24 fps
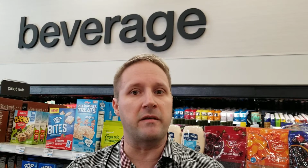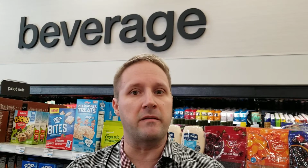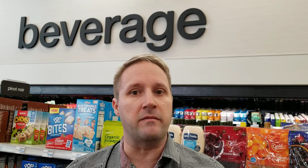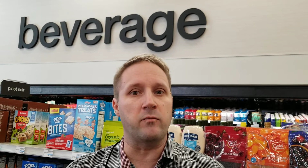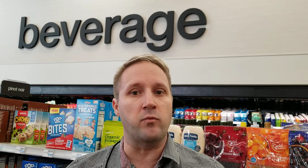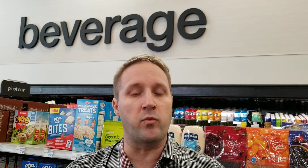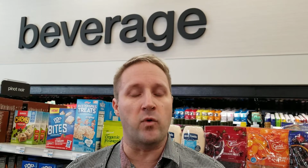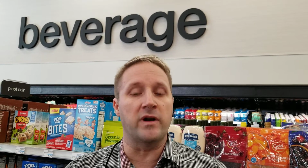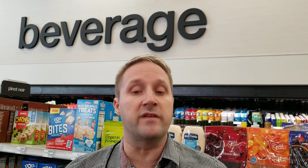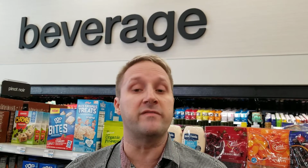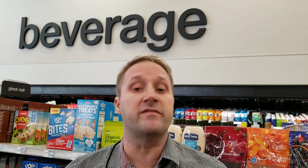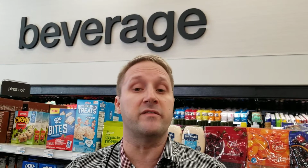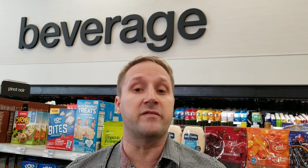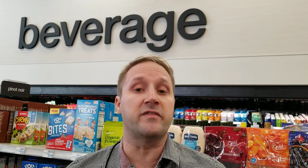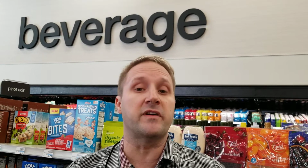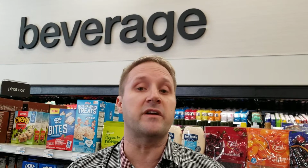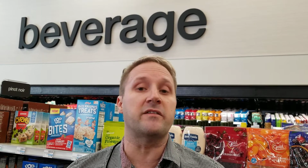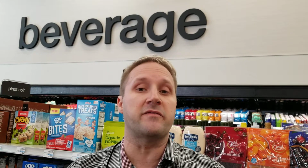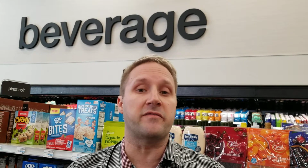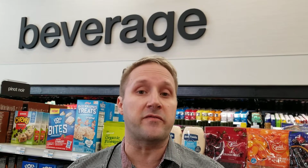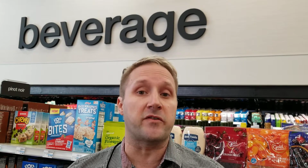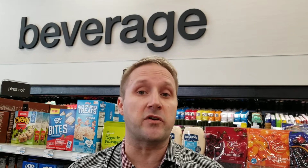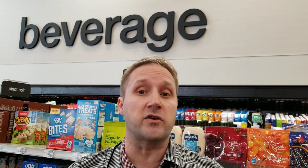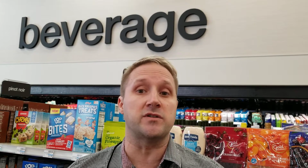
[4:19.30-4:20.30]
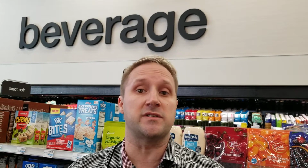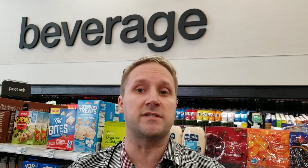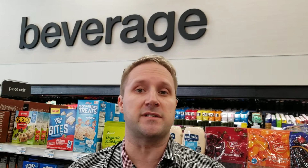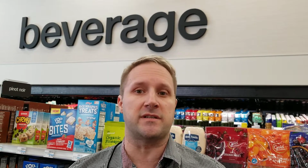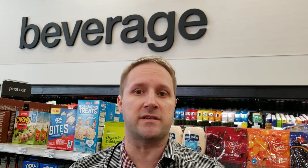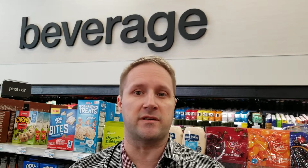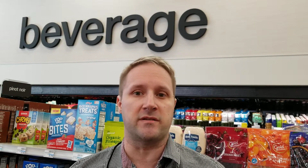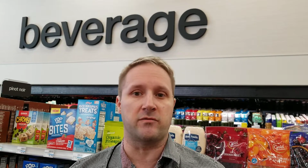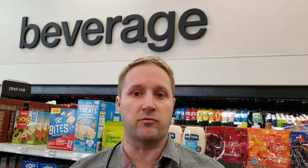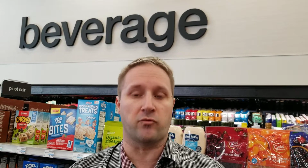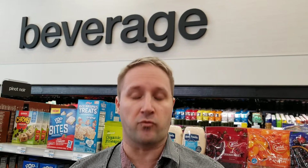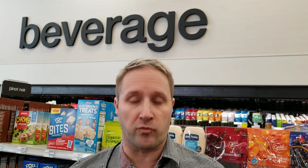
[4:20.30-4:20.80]
one of the very first
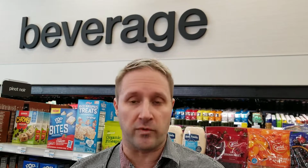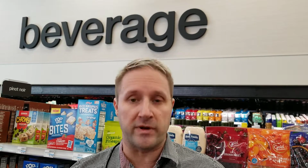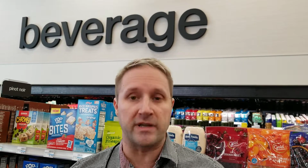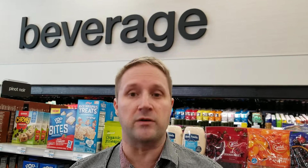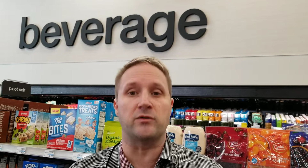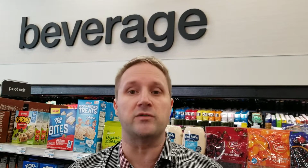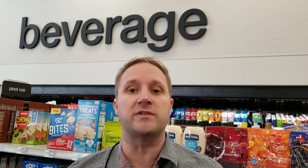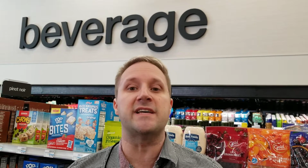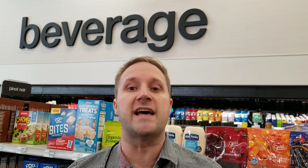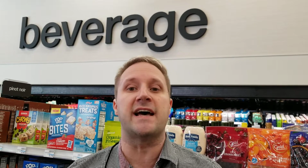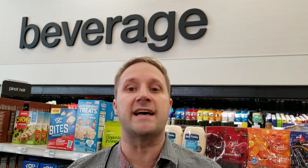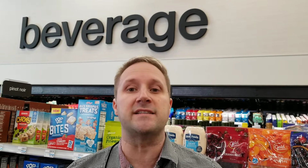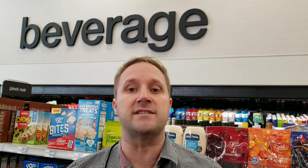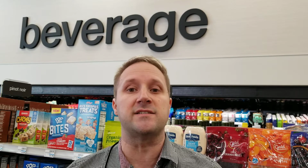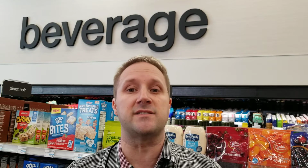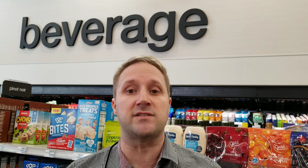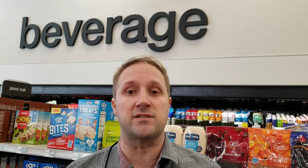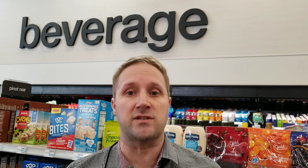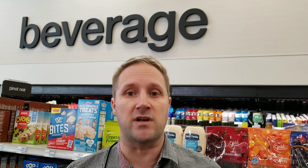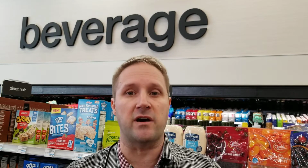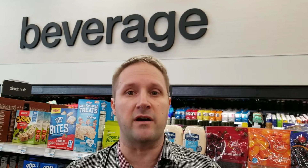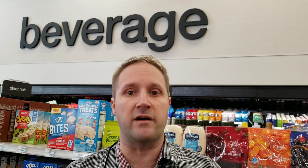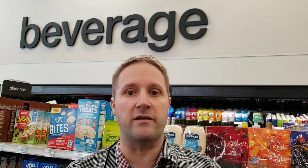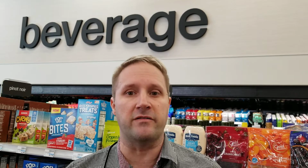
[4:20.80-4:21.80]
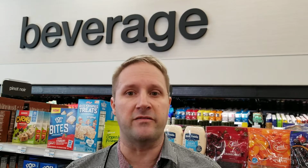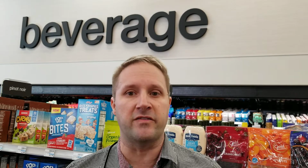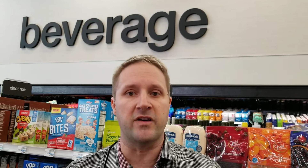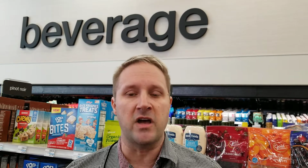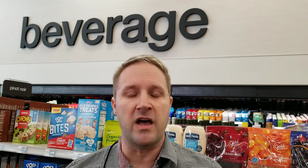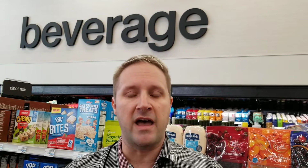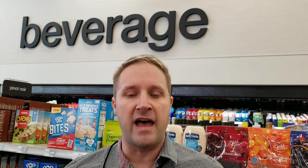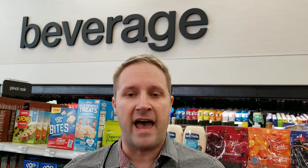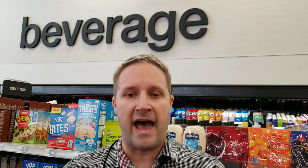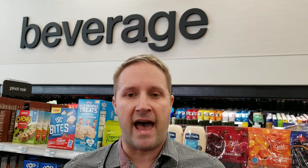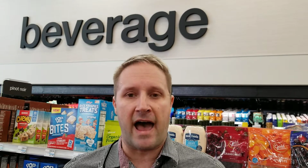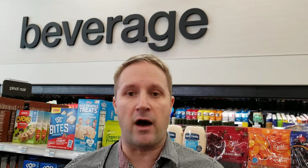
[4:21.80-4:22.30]
real tests of
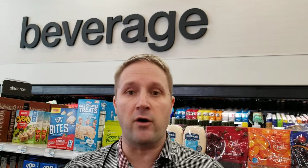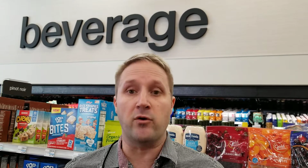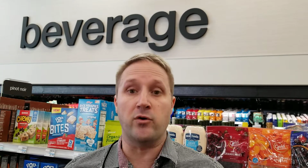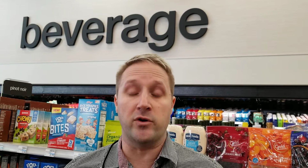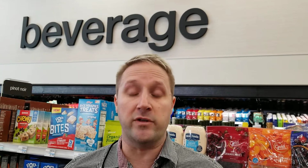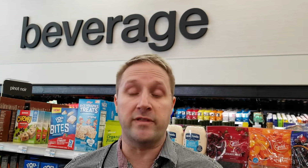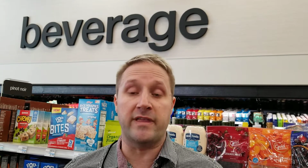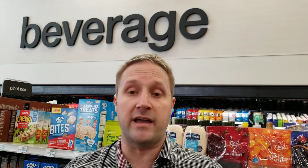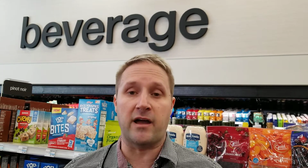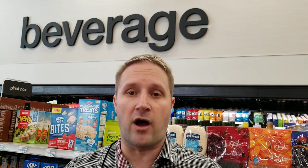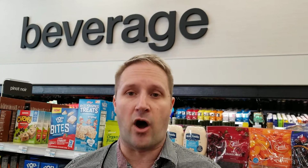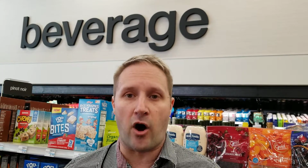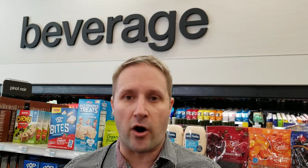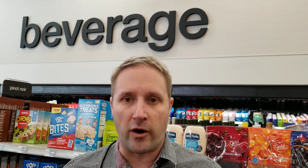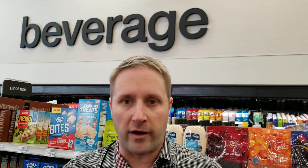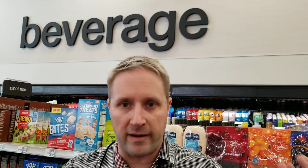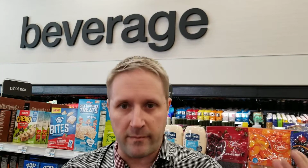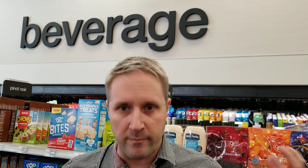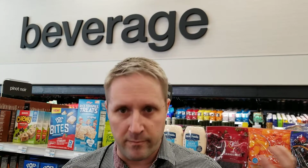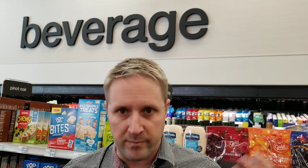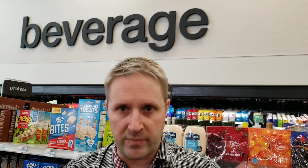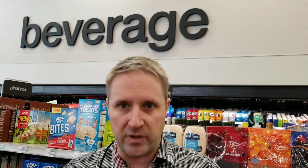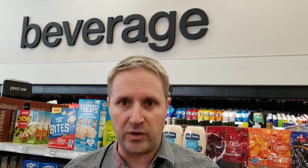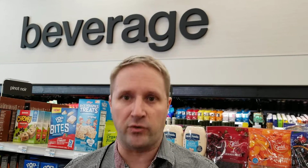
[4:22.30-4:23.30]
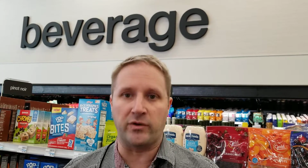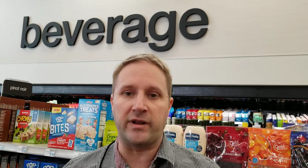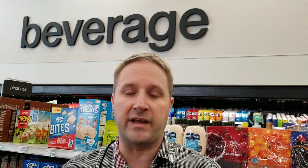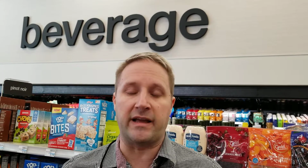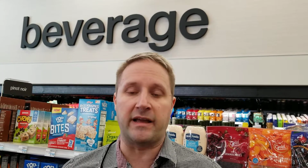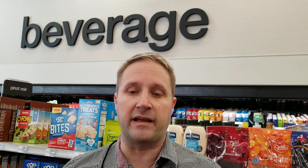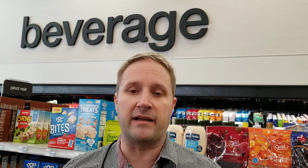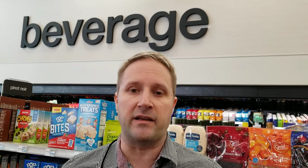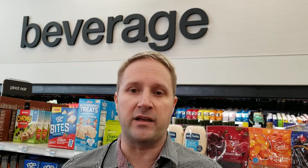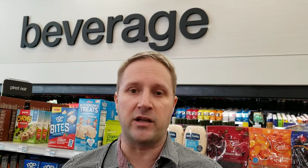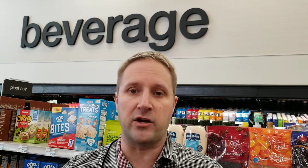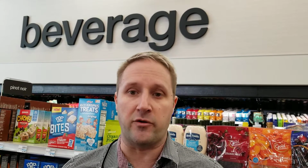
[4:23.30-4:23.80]
how good they are at
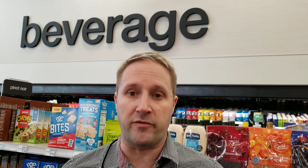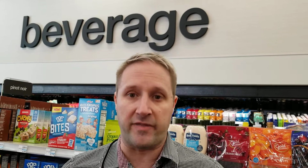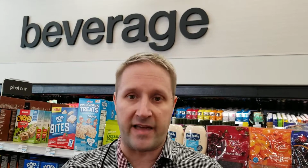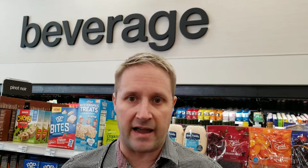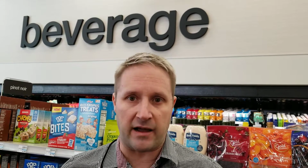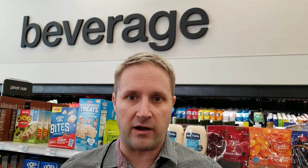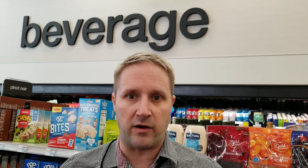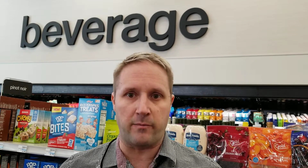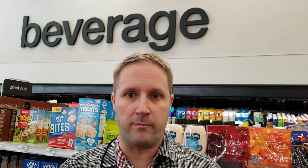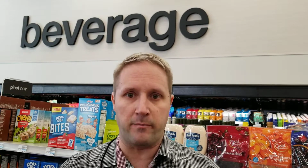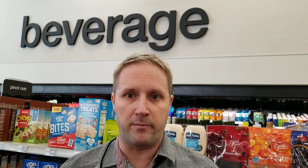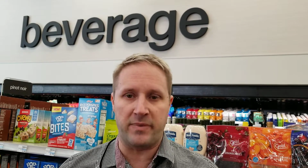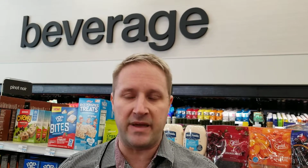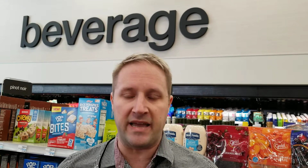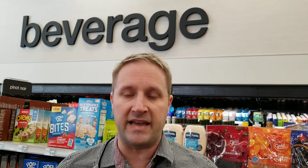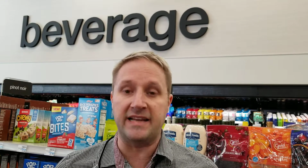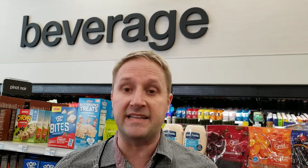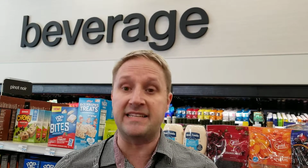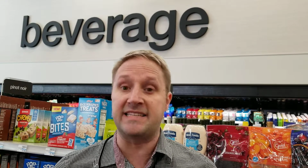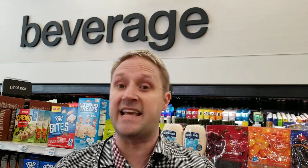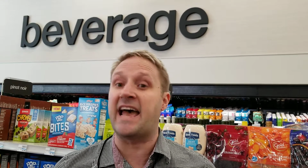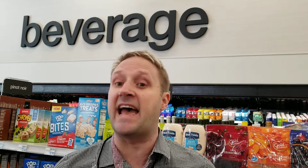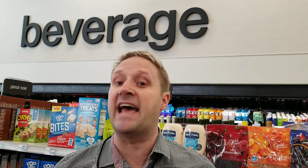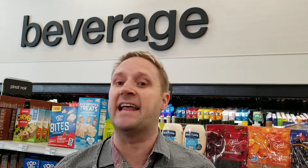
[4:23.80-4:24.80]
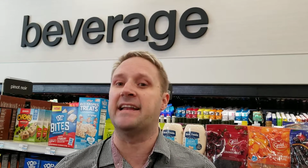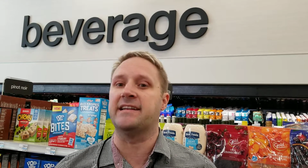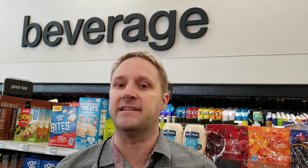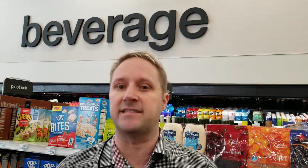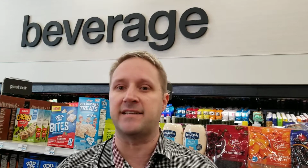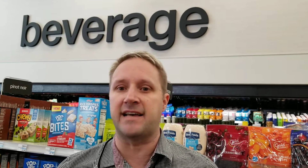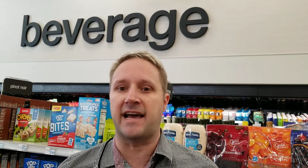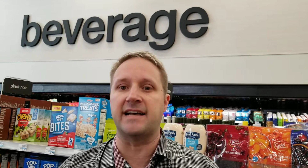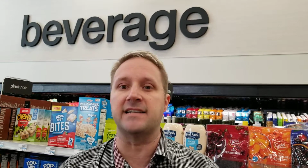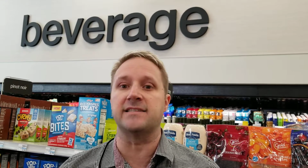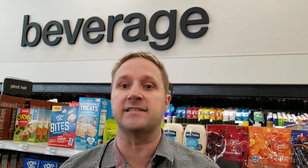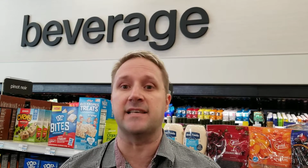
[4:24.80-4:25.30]
building, that big tent,
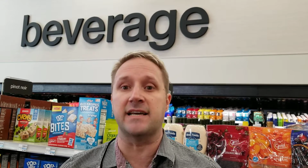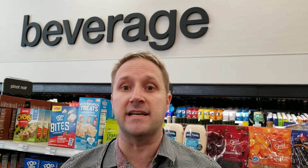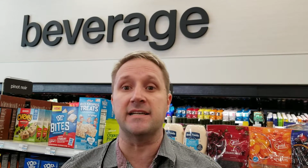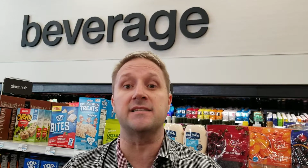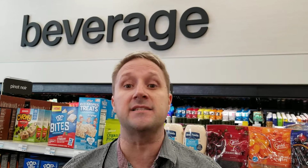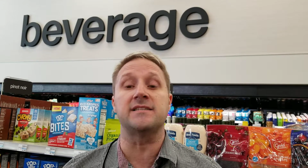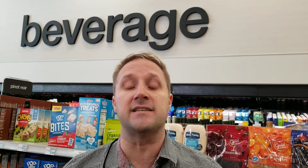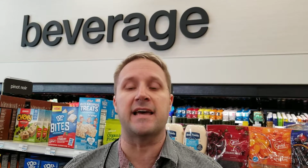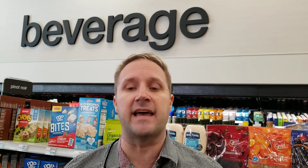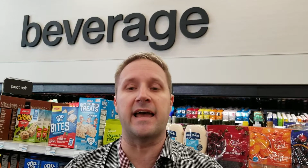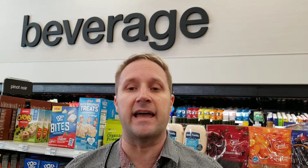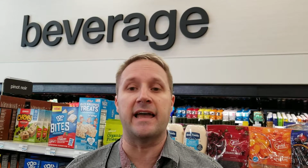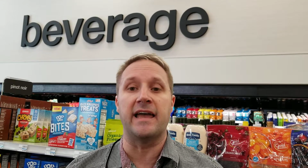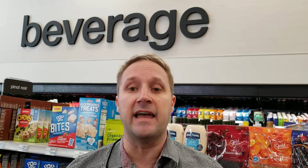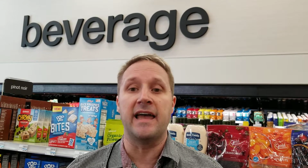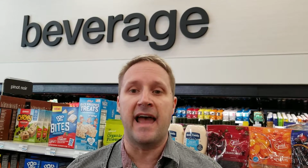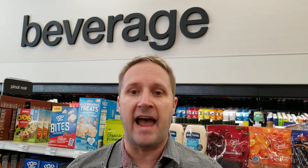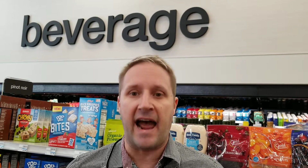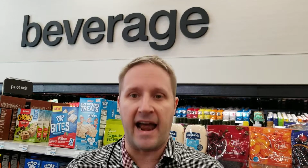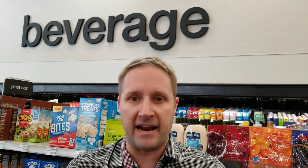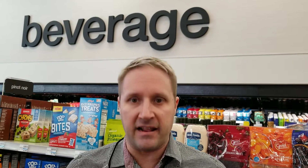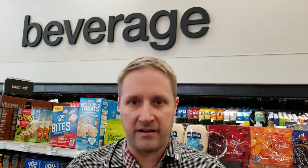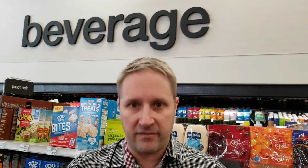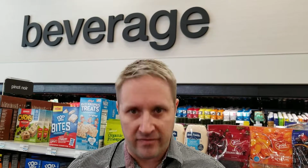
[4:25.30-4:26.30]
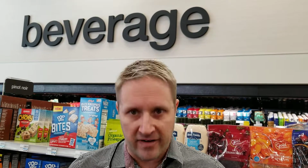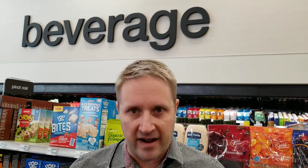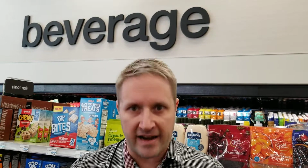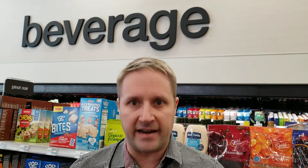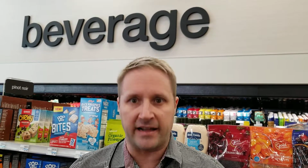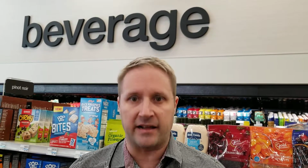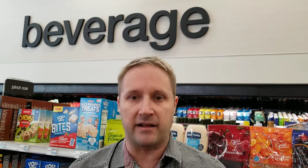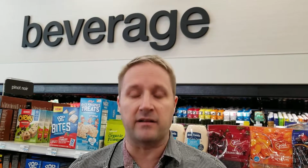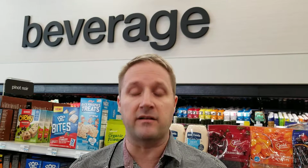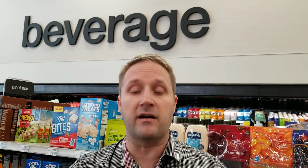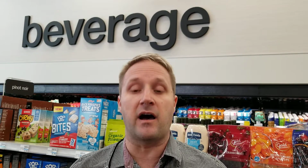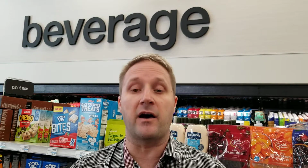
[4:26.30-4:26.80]
as they say, and
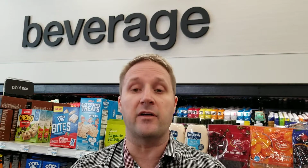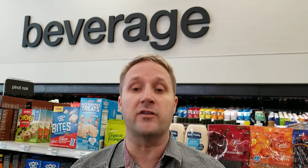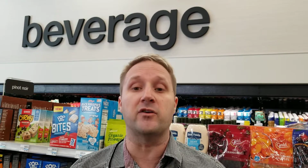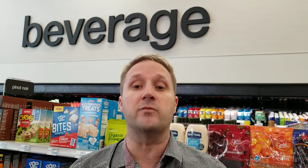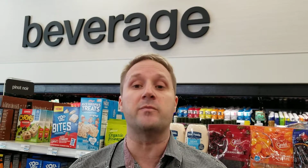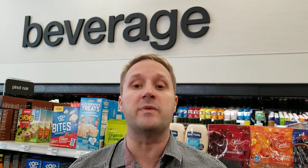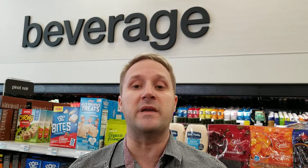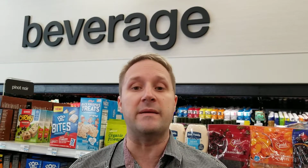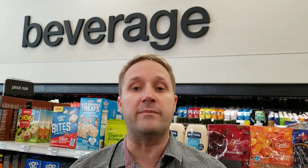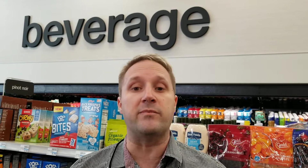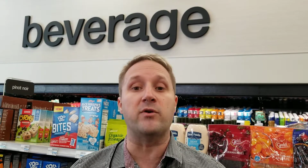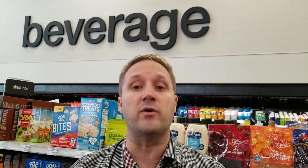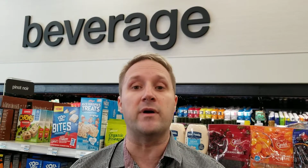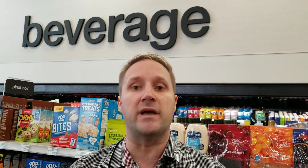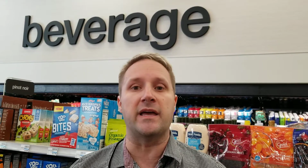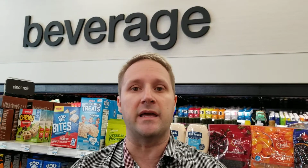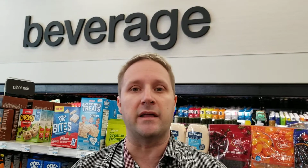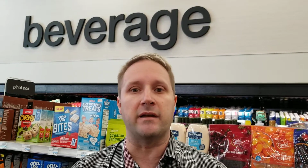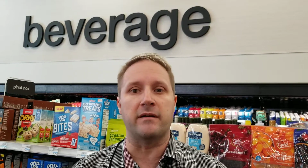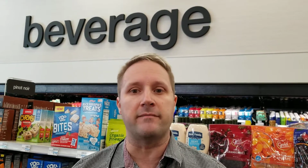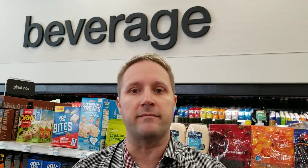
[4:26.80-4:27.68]
inviting other people in.